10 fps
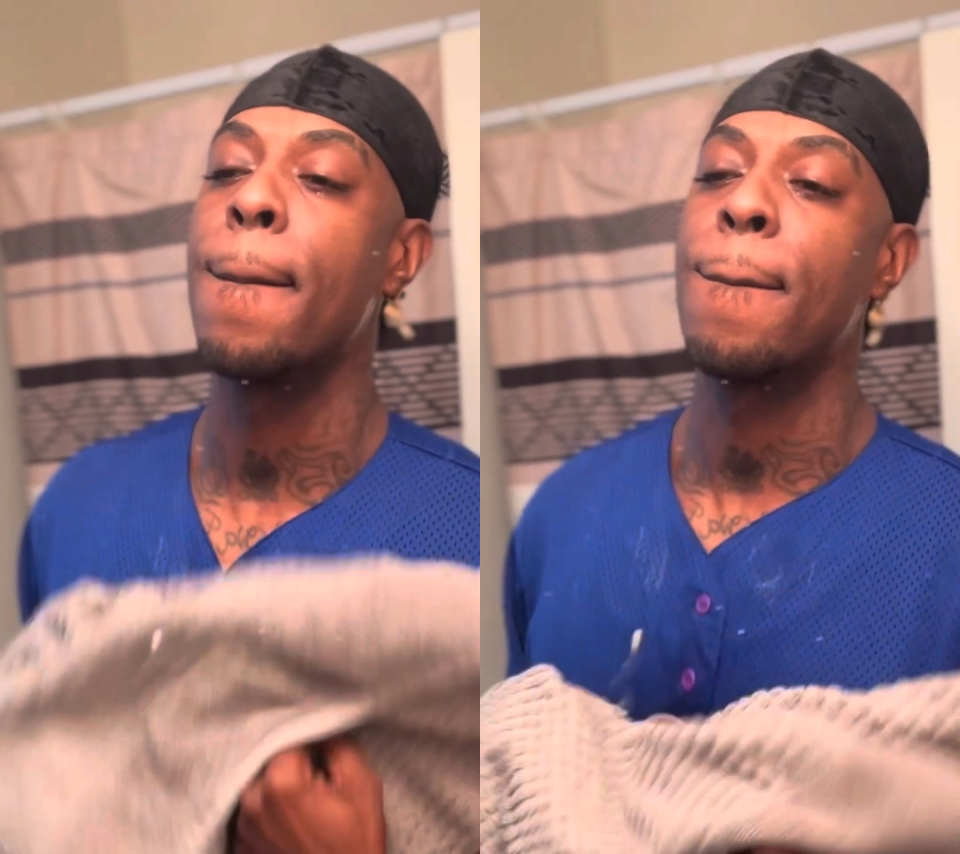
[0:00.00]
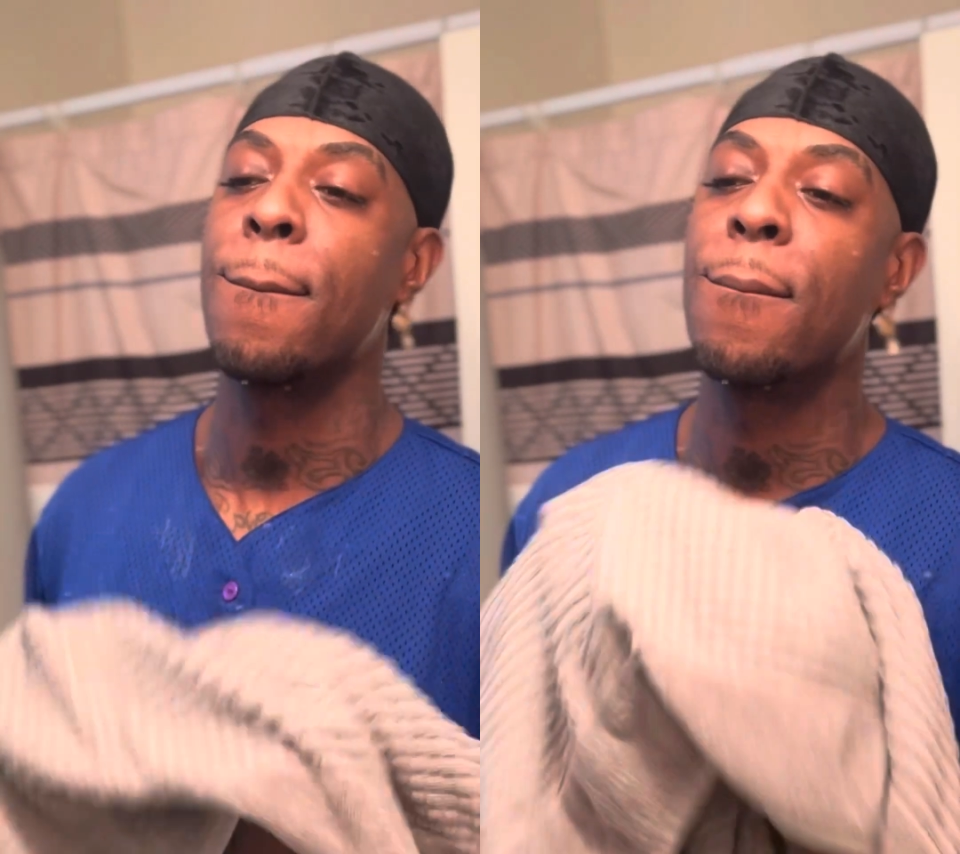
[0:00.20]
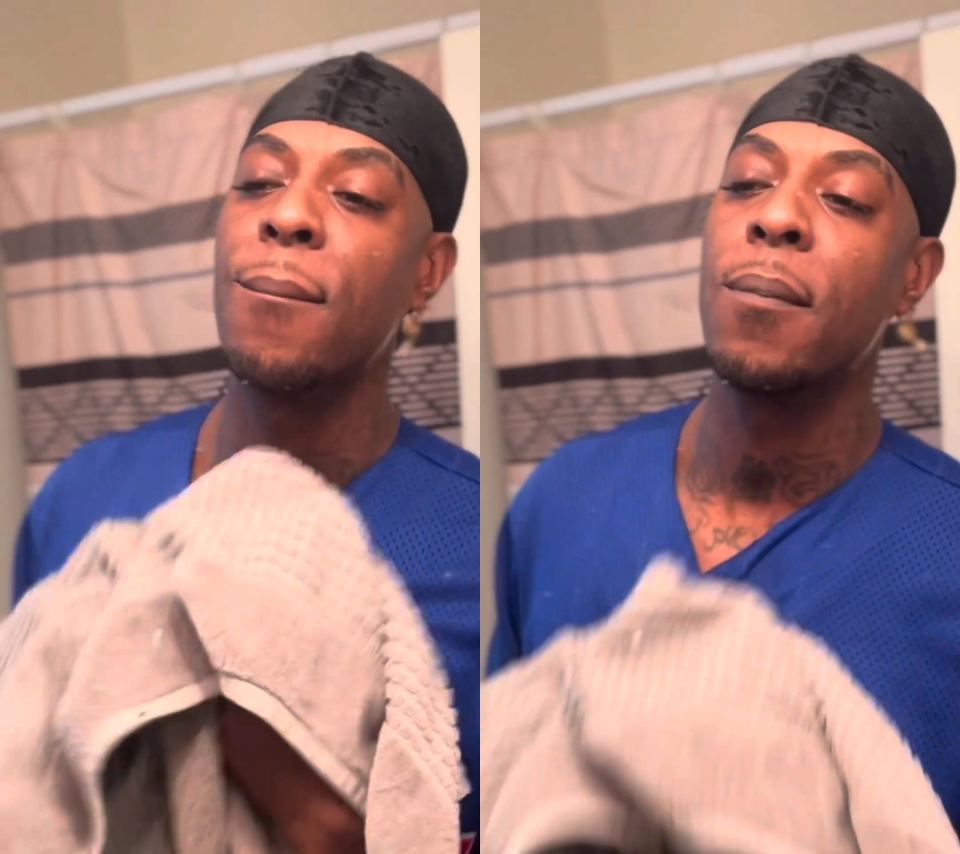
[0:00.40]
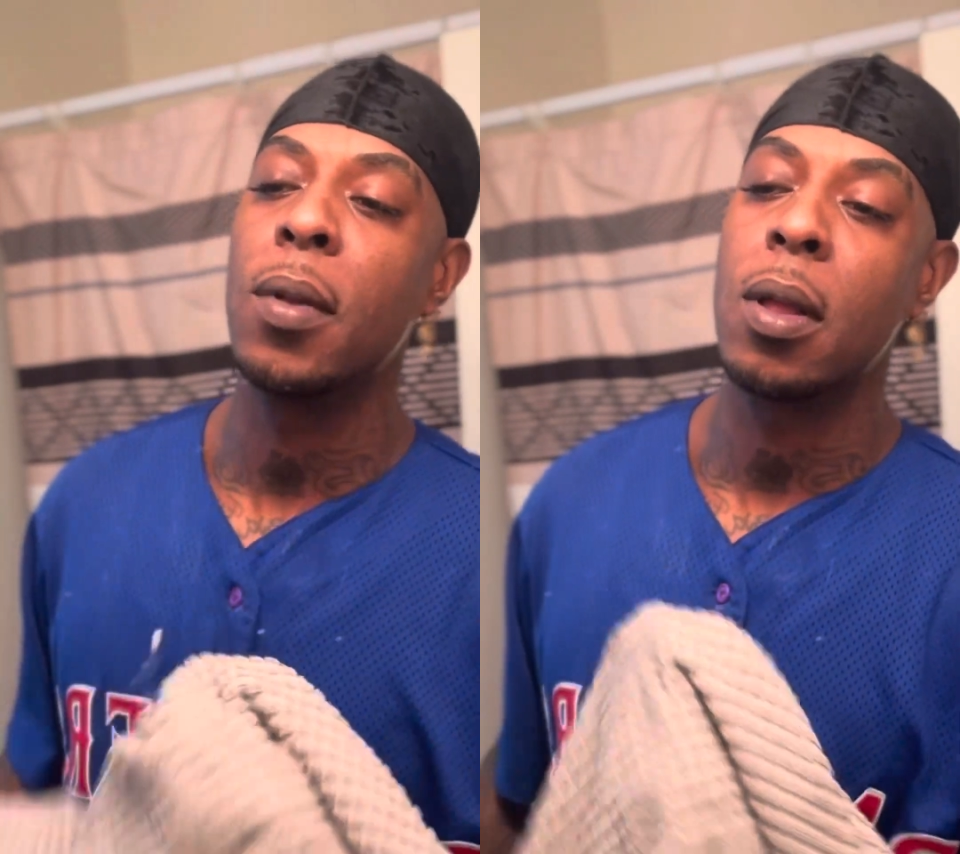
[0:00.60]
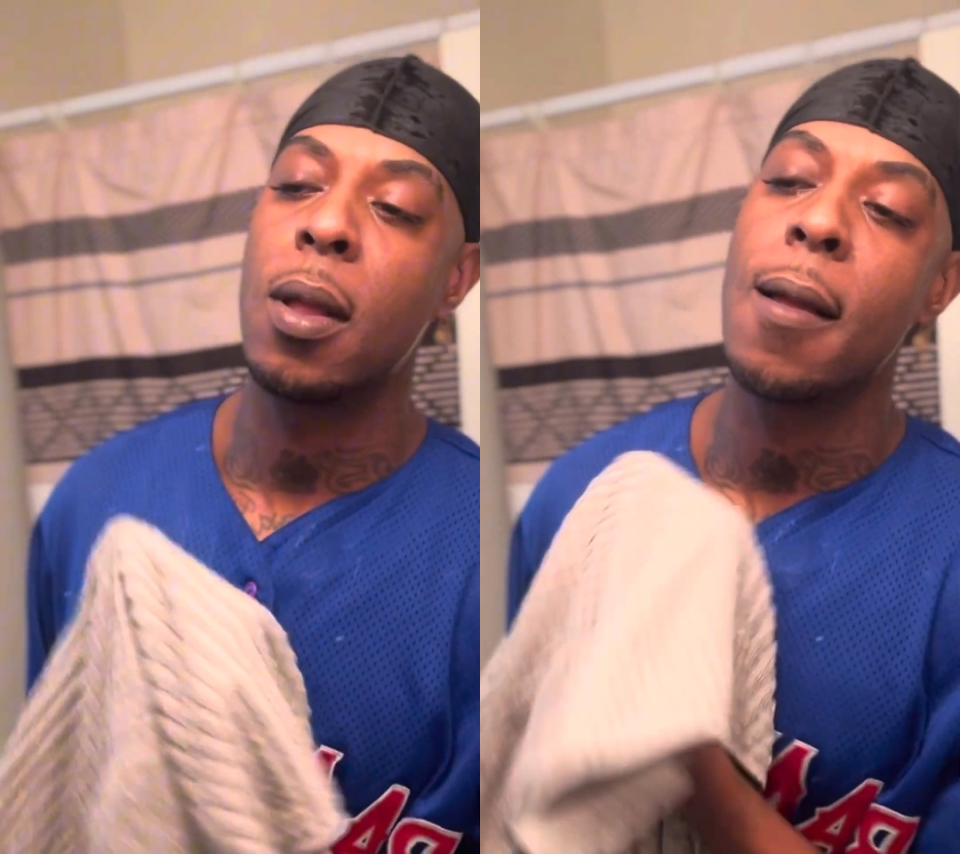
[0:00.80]
looking
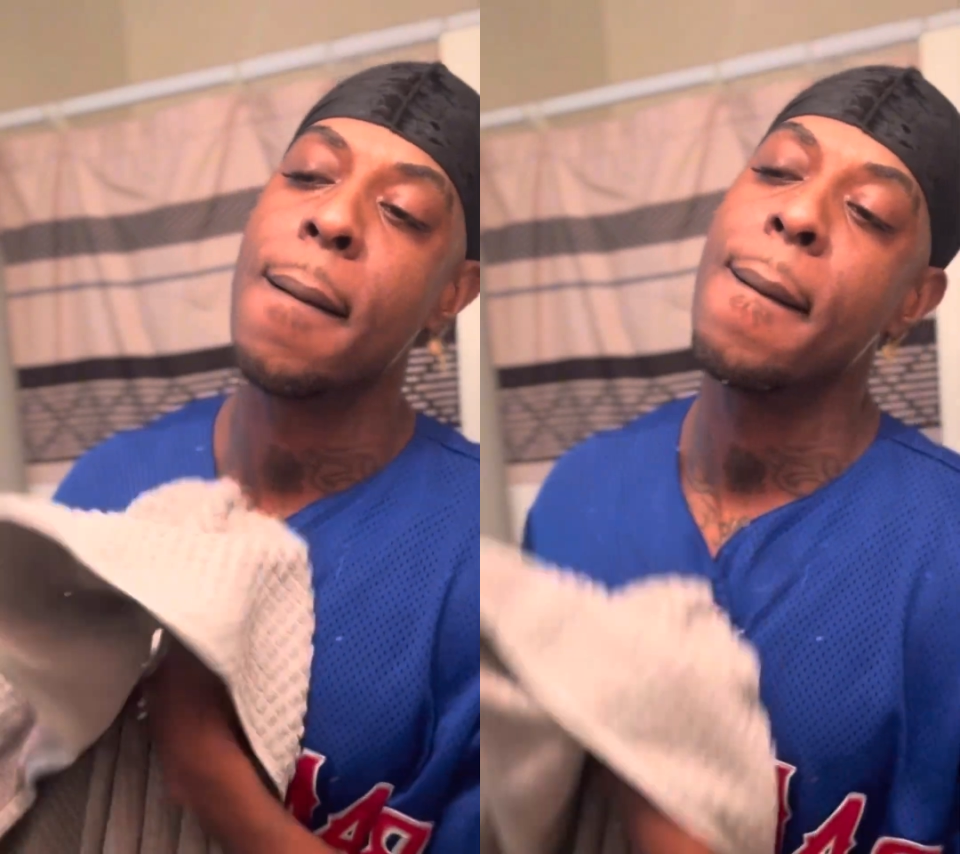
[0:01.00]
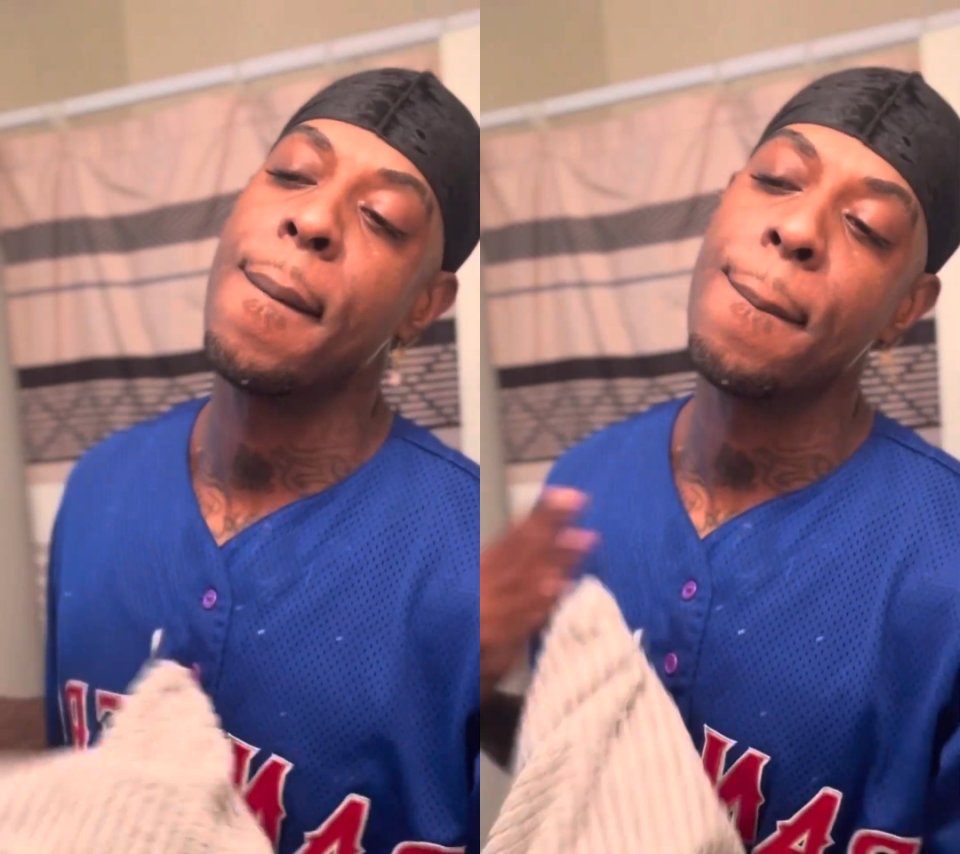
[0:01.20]
like money.